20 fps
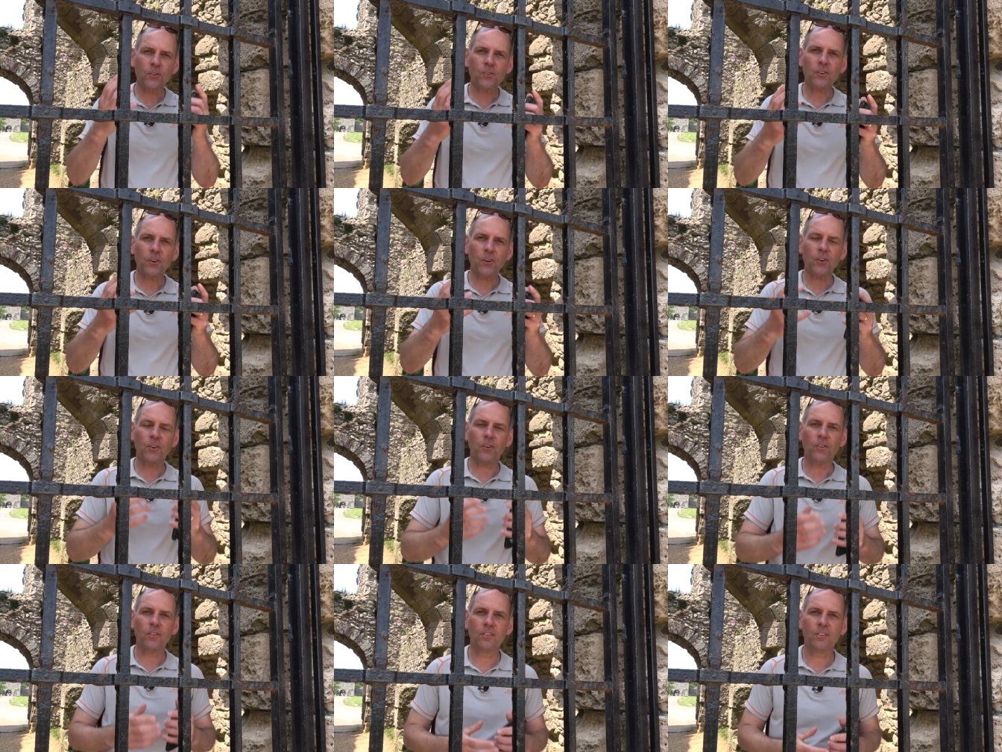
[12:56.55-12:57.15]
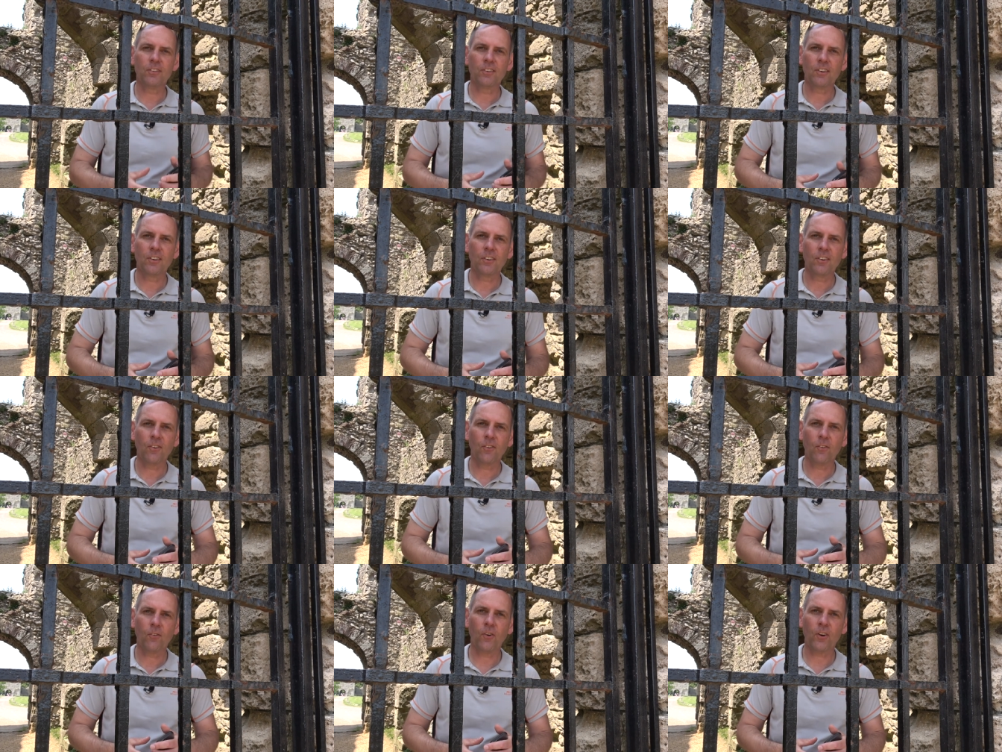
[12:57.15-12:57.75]
do
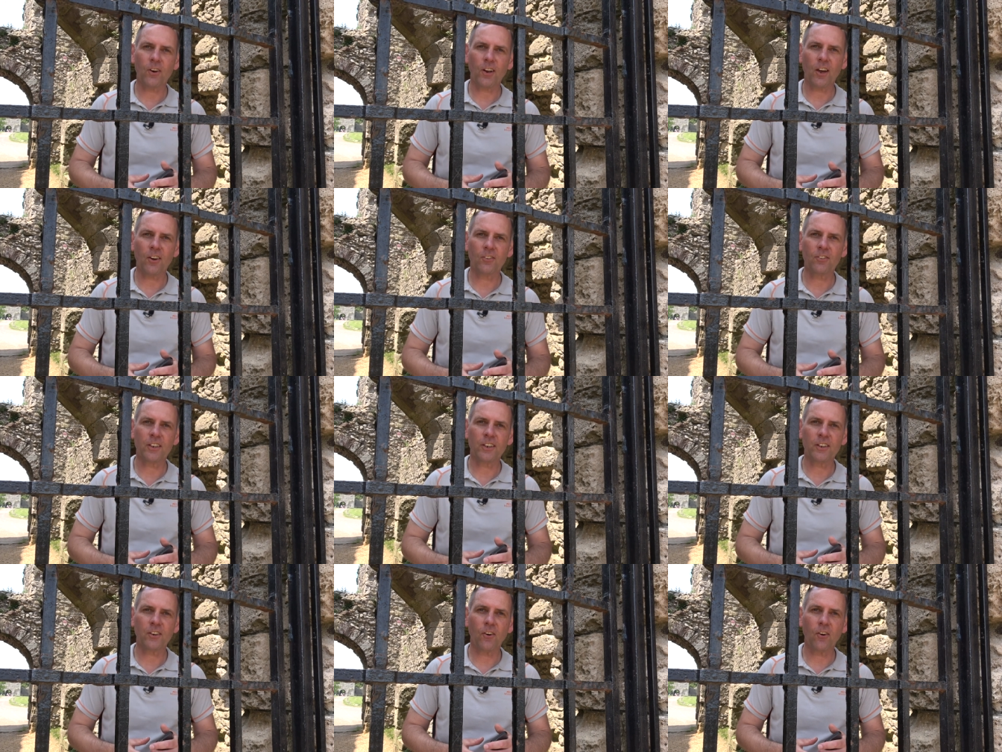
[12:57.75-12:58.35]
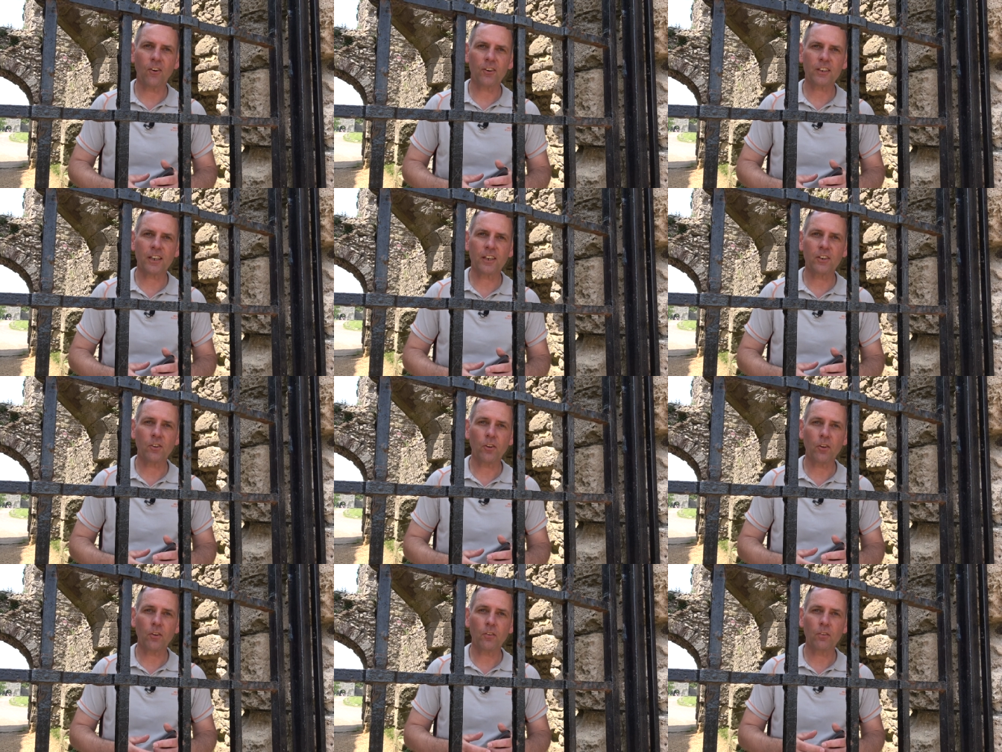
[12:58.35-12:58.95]
what only God
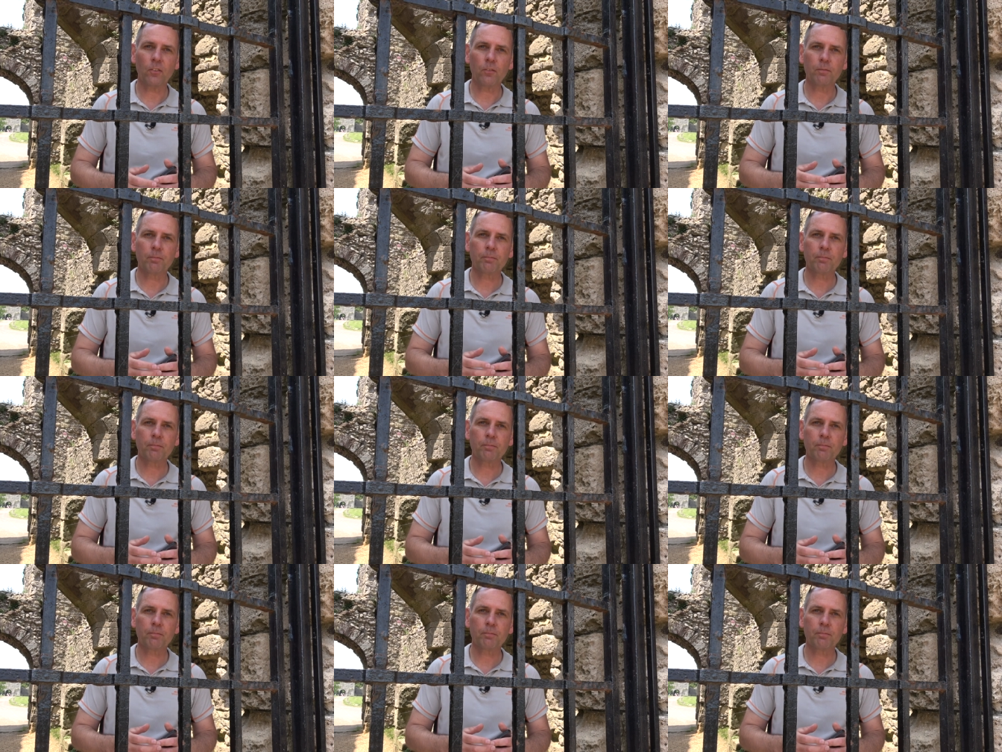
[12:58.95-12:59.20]
can do.